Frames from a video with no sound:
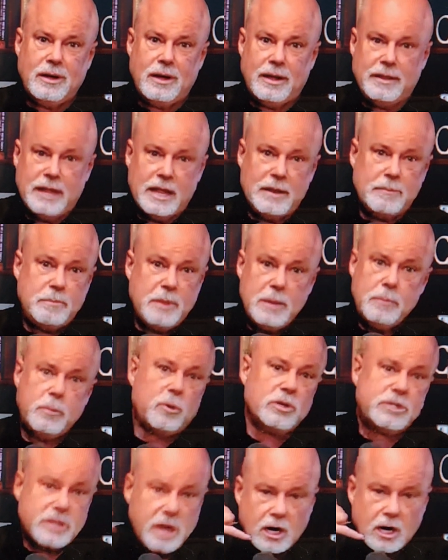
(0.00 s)
and then people
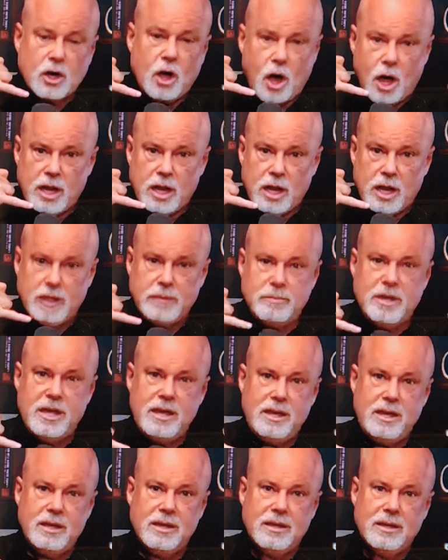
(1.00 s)
would start calling
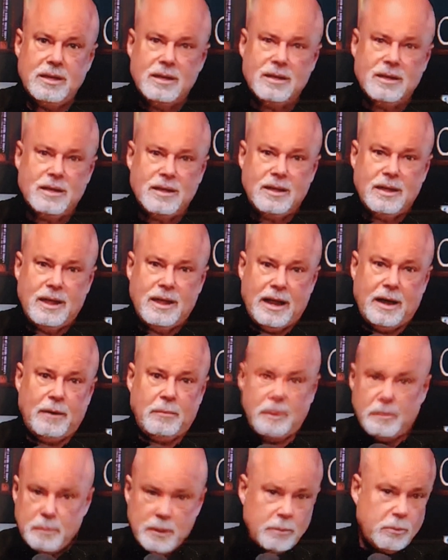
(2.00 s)
me, and
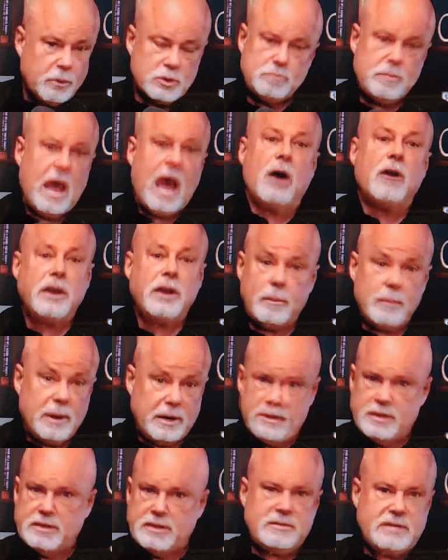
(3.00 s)
people was pounding on me.
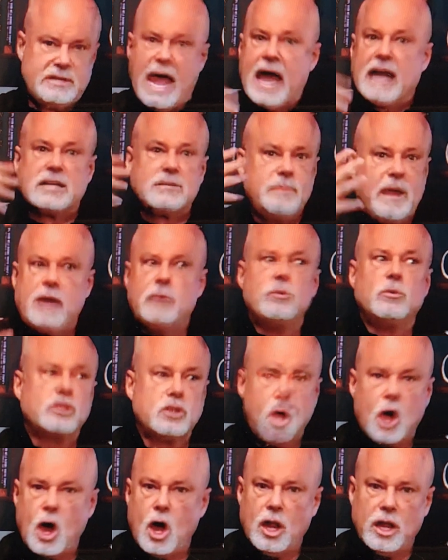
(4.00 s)
The tax man was
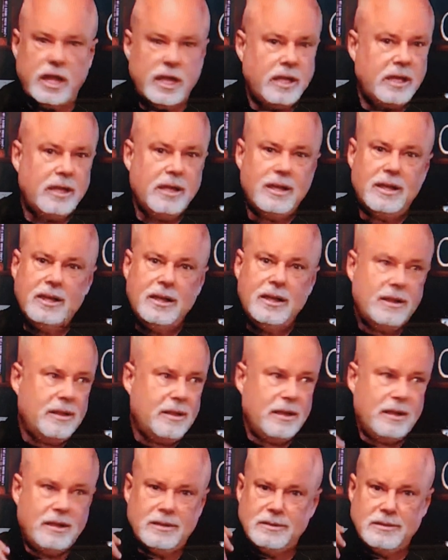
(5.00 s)
calling,
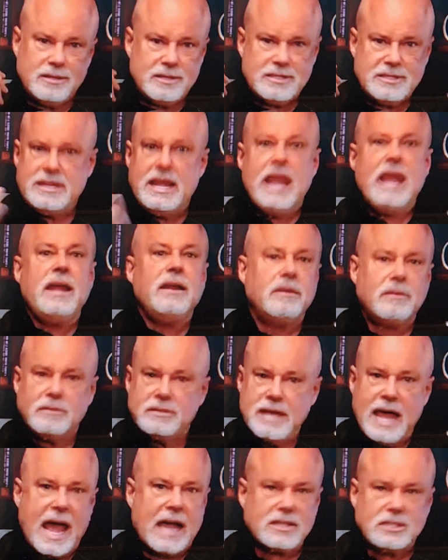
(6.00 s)
the state
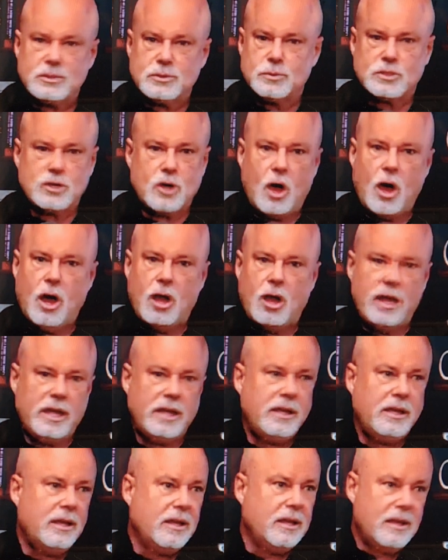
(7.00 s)
taxes was
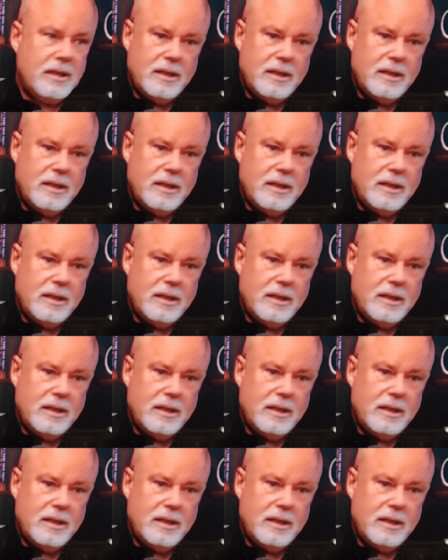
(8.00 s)
calling,